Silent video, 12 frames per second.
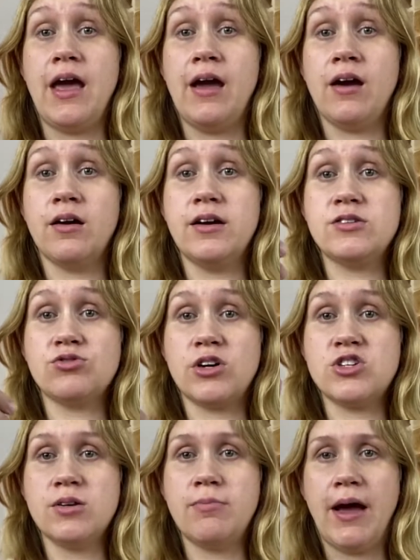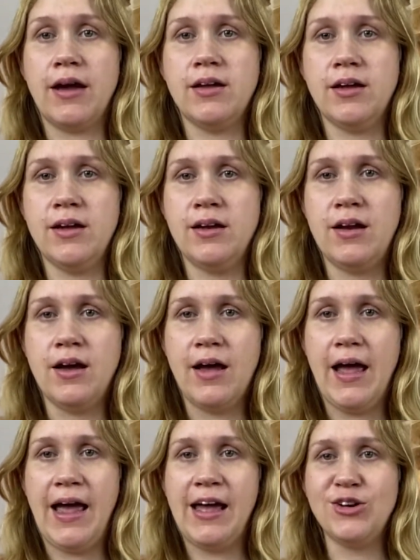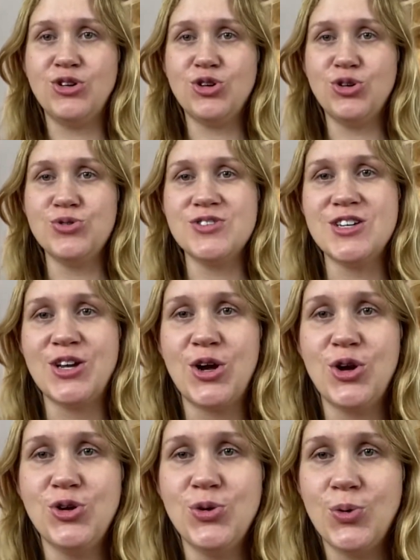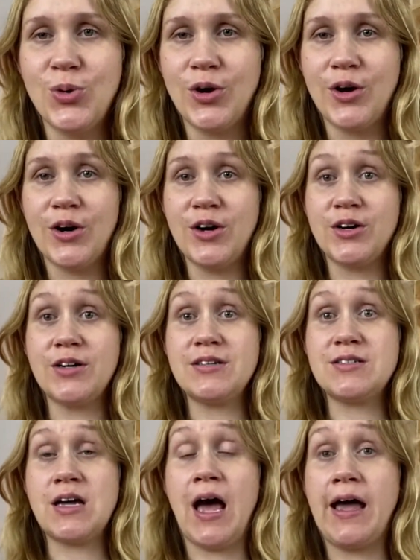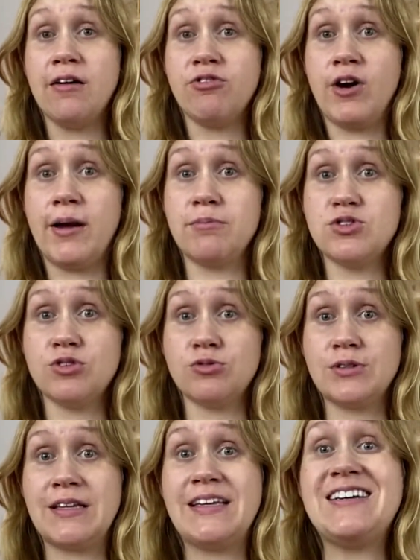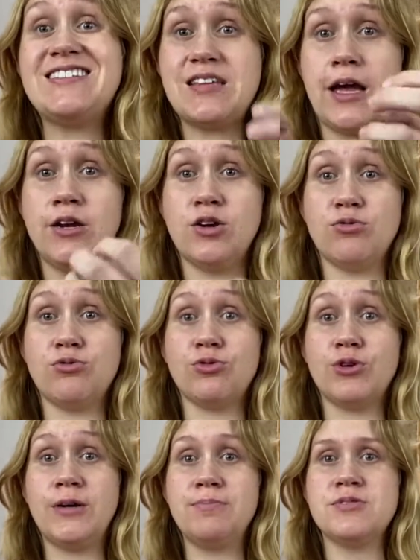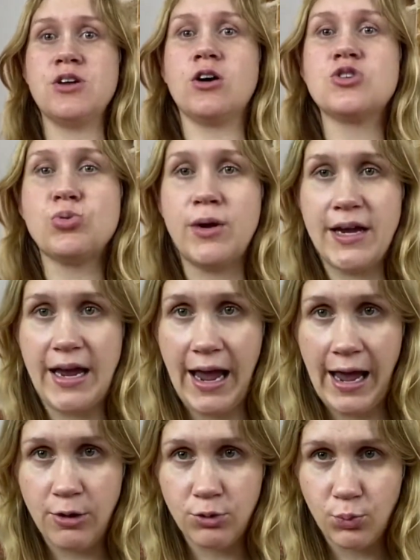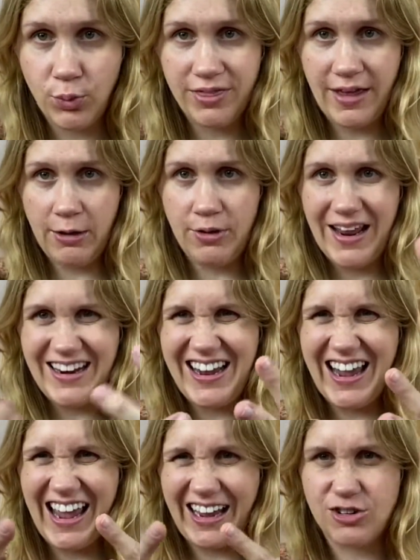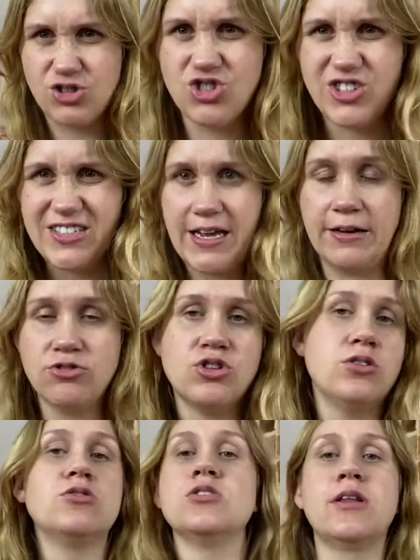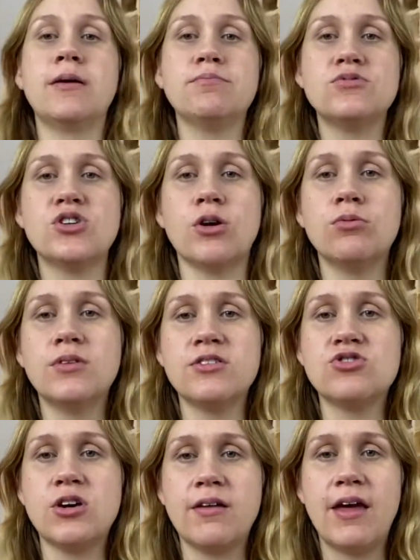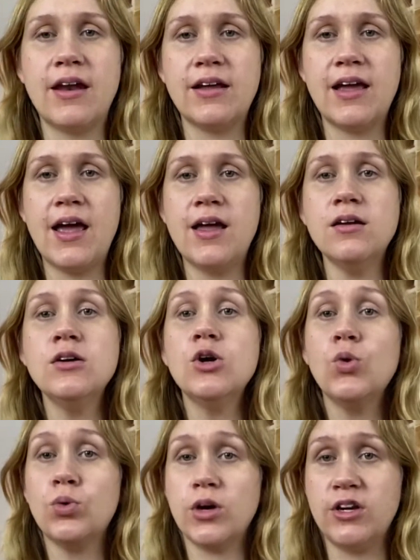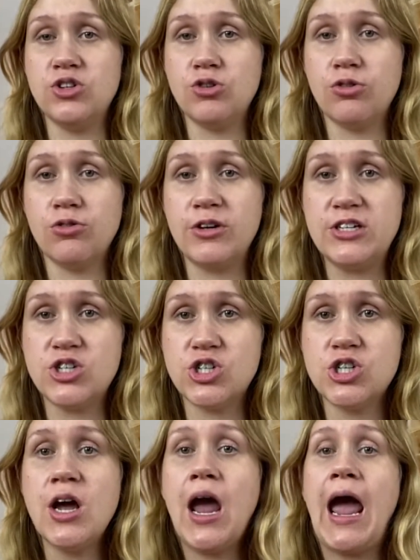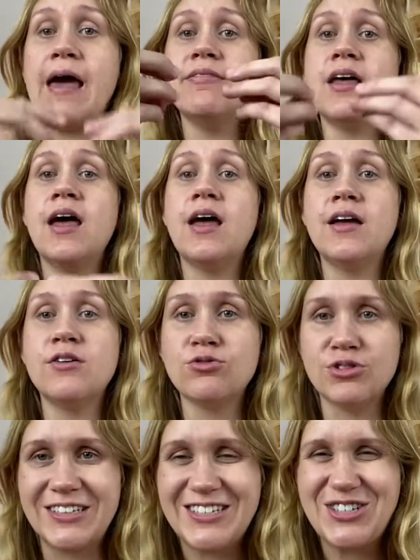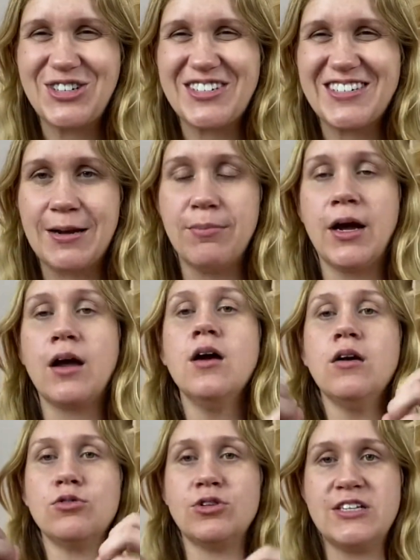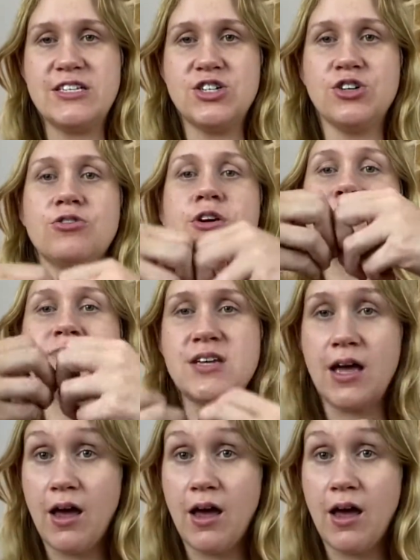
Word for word: air is rushing back in and you're using your diaphragm to release and your ribs are swinging out without any extra tension to them. So let's try that again. We're gonna do three shh and then release your stomach, release your ribs.